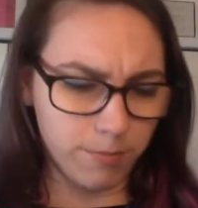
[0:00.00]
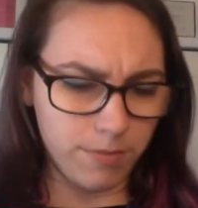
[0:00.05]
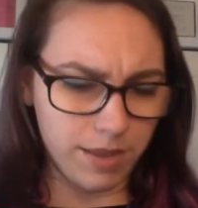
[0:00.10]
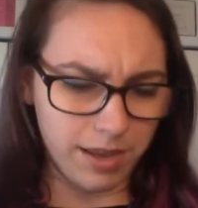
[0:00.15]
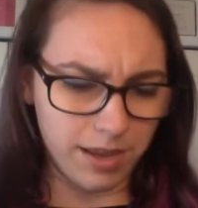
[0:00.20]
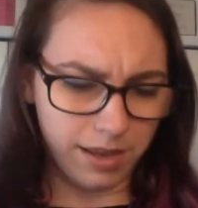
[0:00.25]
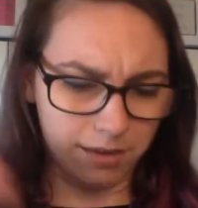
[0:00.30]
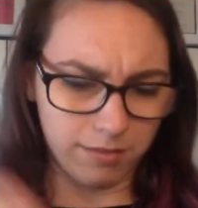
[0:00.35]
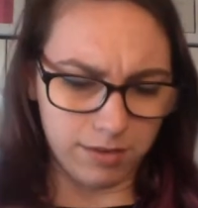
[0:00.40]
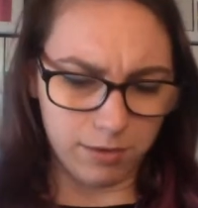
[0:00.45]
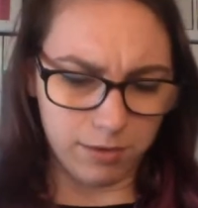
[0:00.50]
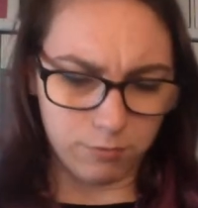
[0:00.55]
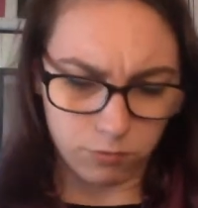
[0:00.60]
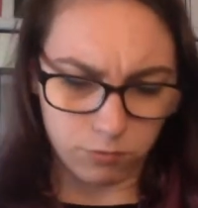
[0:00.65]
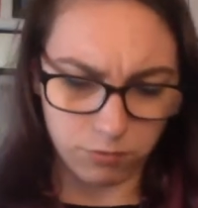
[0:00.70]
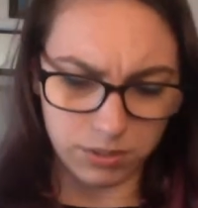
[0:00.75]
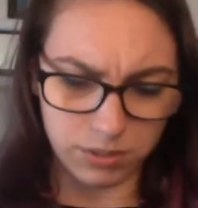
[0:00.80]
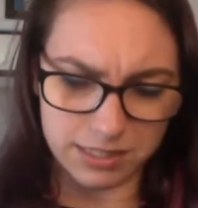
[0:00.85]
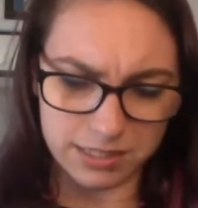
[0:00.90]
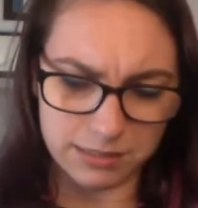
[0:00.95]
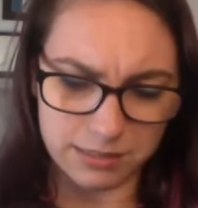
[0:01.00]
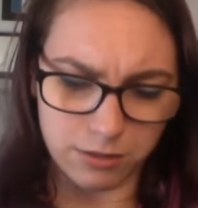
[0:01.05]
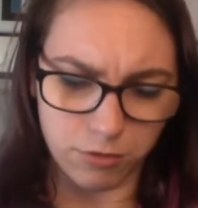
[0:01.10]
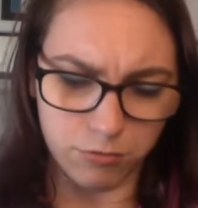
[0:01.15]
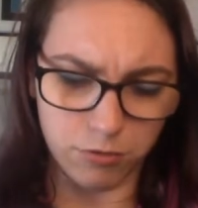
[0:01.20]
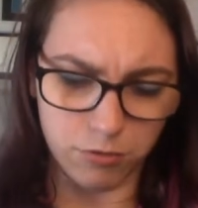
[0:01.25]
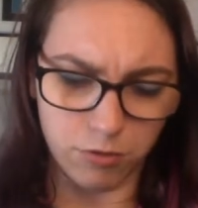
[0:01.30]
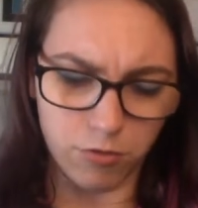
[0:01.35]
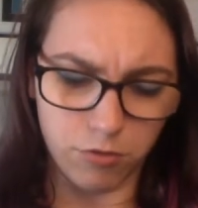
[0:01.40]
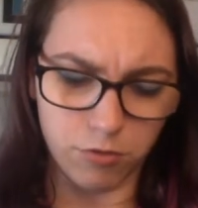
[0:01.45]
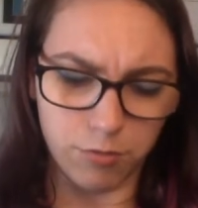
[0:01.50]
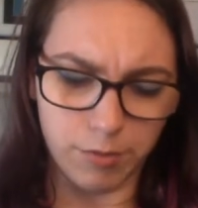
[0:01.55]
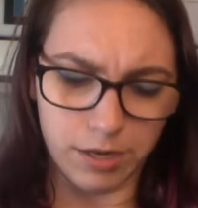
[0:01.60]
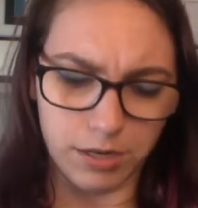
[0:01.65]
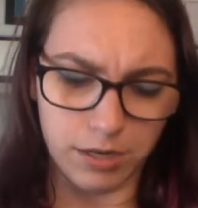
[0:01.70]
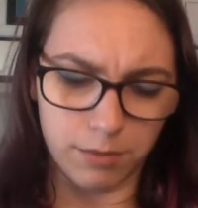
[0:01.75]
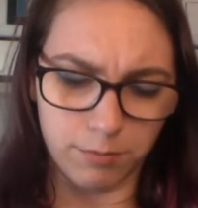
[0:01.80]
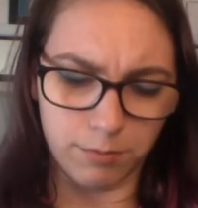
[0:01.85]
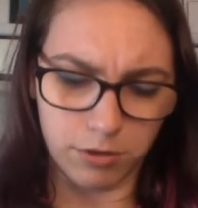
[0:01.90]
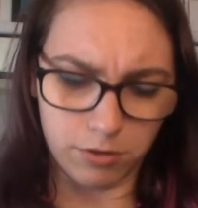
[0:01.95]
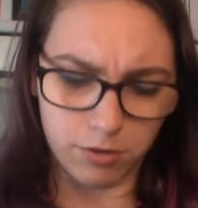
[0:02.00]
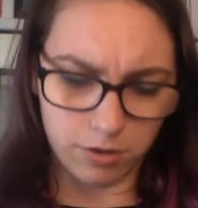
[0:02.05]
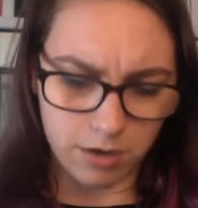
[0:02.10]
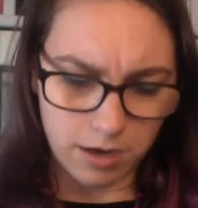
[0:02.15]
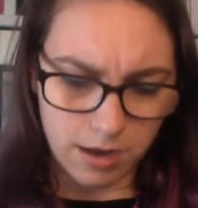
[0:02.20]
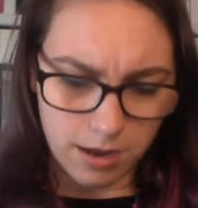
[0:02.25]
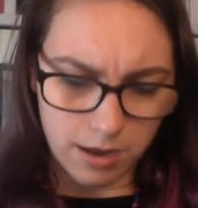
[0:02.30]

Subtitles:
And it was really slow to load on my computer.